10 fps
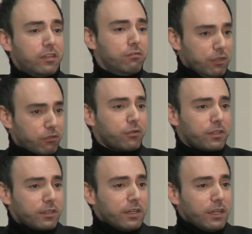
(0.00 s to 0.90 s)

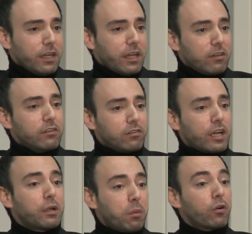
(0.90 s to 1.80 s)
individually, it is
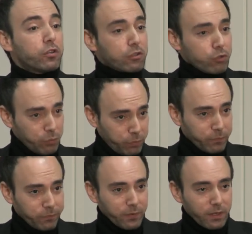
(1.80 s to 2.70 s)
said about a group.